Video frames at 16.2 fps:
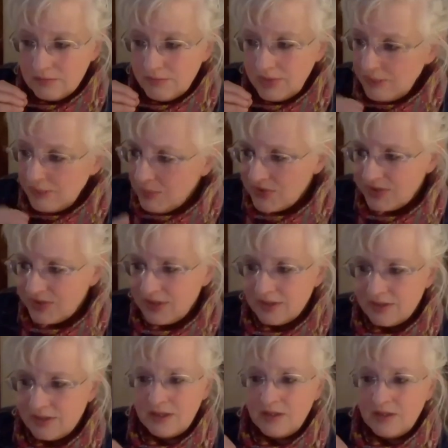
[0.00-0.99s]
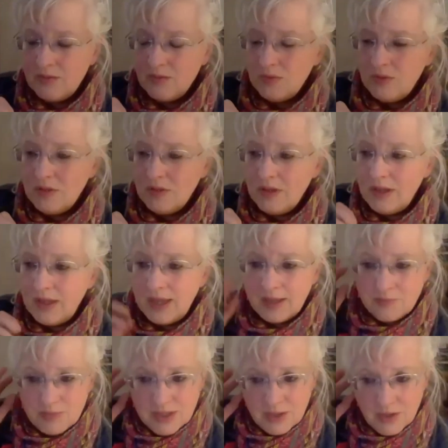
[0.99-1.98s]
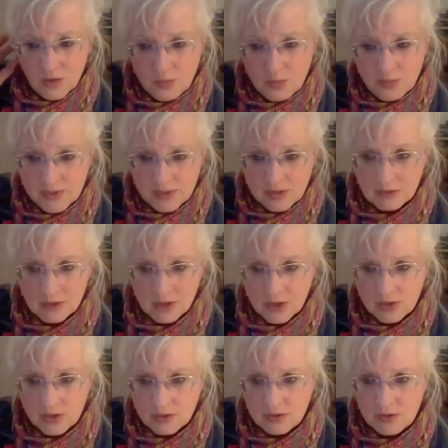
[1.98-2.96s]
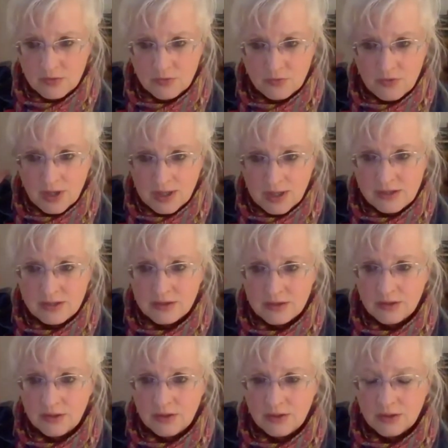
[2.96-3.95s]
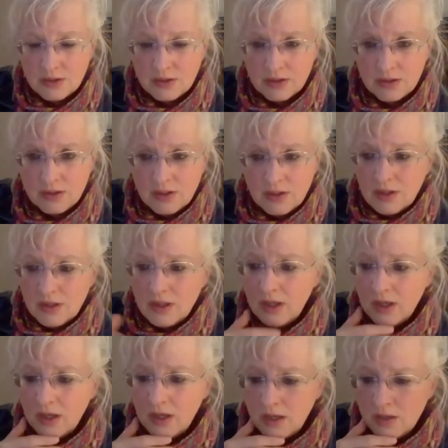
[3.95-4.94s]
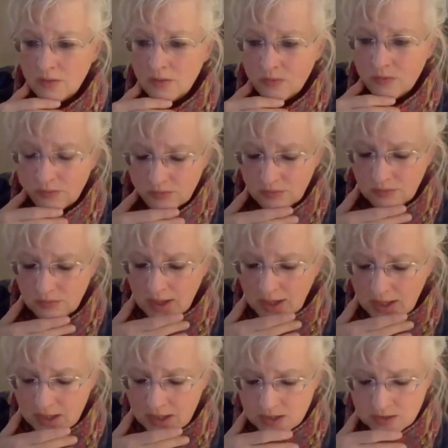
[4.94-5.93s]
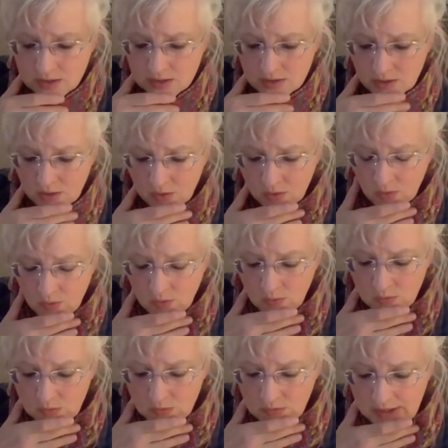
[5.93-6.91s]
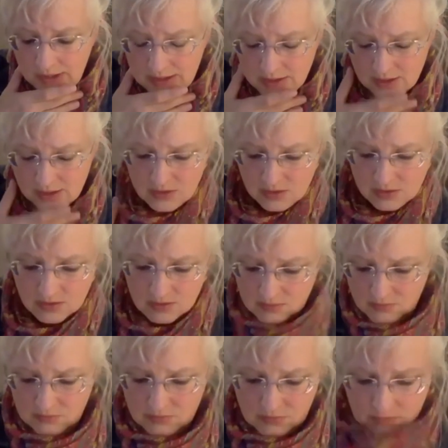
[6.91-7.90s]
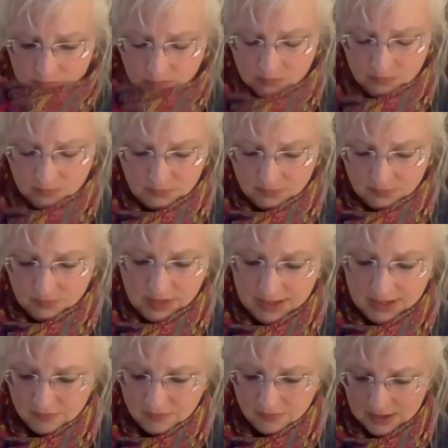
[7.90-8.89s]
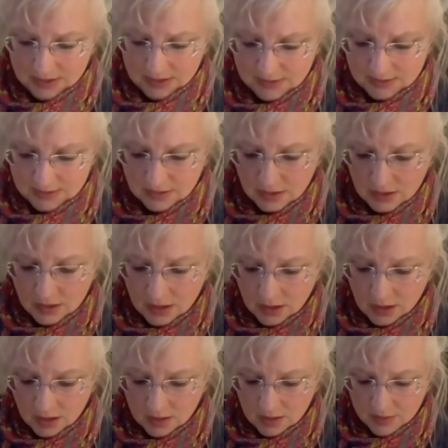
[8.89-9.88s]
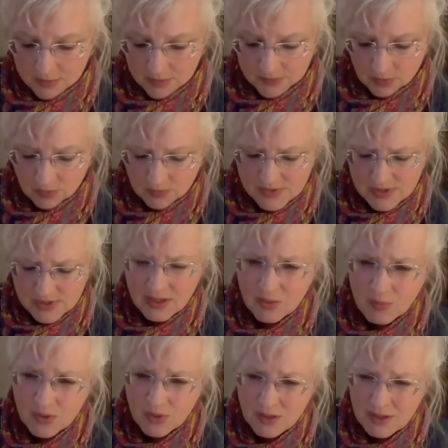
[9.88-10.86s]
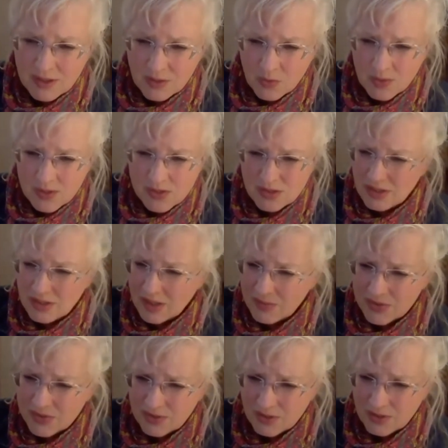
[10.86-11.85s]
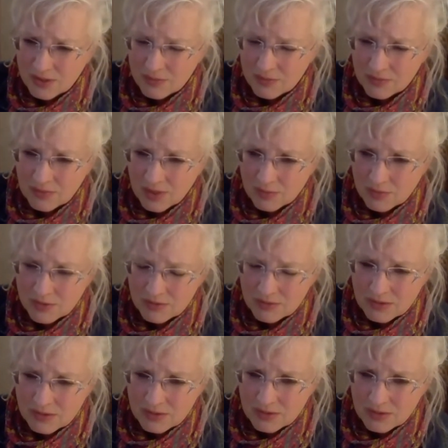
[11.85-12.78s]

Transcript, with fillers: be persistent and be open. Learn. You've got to learn. Um, and so that's my advice um, what was the other part of that question? I'm sorry, Robert. Well,